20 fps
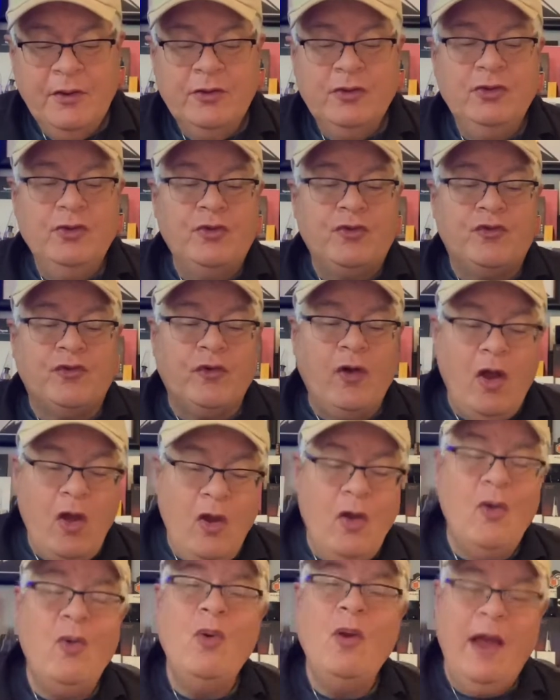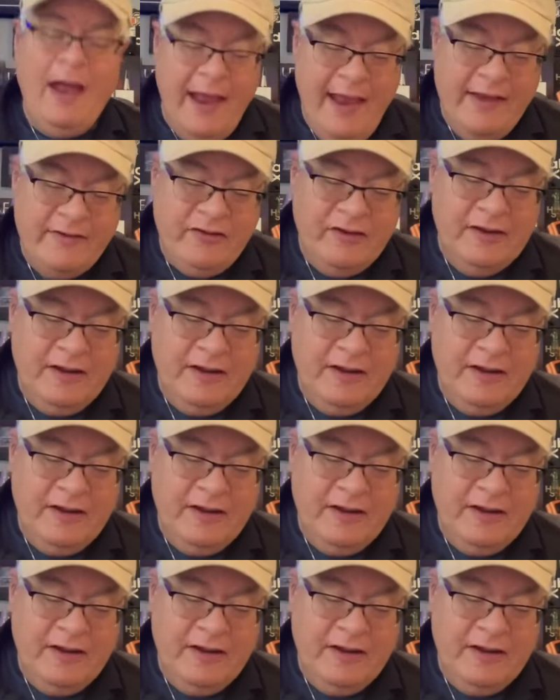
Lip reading: you grow as an